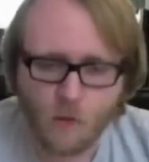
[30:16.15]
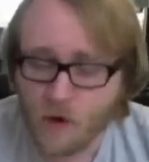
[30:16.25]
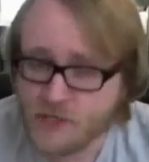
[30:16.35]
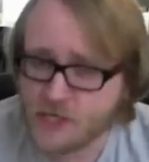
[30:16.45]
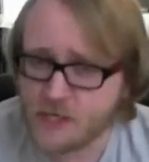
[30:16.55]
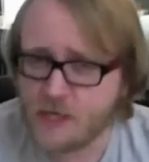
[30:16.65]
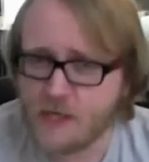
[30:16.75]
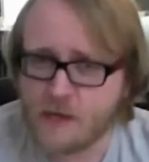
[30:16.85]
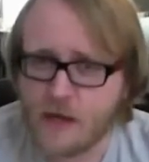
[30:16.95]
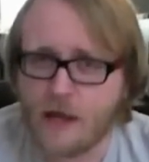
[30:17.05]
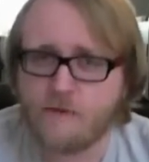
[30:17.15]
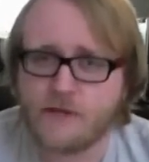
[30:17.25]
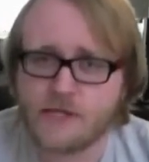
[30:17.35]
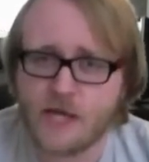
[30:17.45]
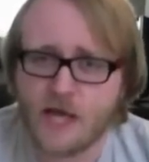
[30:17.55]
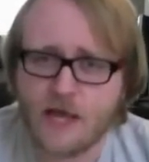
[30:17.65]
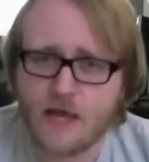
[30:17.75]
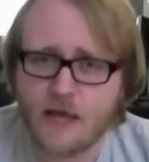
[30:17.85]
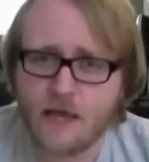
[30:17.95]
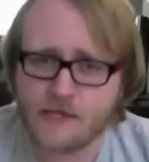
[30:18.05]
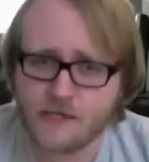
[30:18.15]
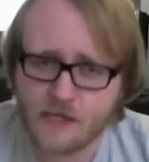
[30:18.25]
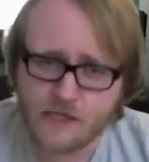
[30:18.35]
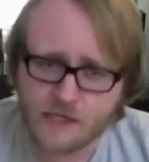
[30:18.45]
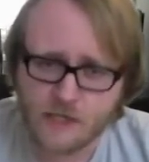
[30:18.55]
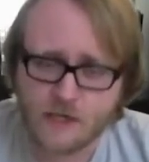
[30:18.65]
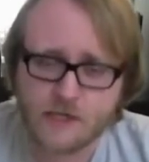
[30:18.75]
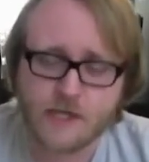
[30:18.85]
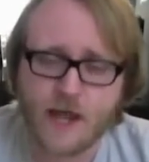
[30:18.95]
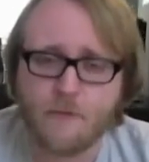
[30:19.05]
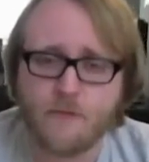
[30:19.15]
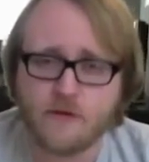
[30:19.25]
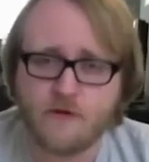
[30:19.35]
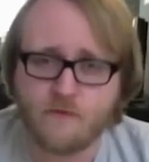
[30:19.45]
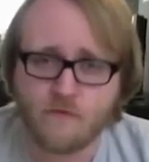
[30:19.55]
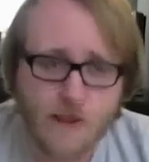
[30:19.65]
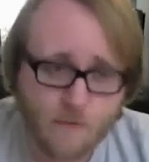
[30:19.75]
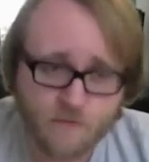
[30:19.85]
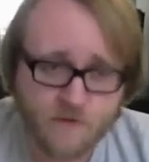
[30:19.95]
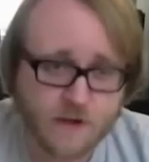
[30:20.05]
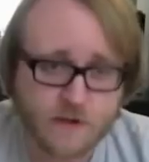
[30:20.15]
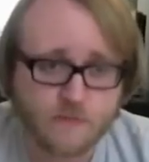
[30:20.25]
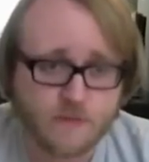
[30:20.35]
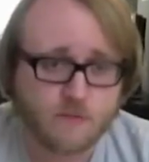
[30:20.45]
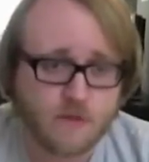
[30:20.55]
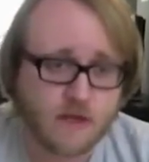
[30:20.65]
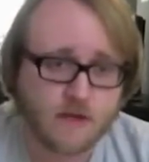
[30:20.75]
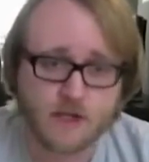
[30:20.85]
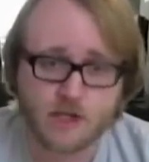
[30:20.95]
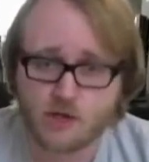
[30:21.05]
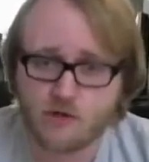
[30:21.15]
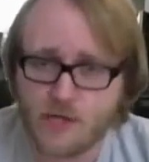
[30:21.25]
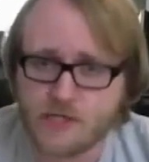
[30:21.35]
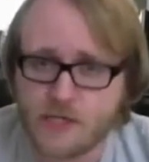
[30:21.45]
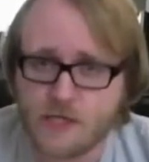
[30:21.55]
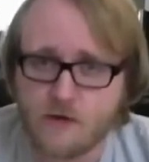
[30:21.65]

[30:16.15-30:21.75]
Once again, I would say, is this an example of rape victims being distrusted,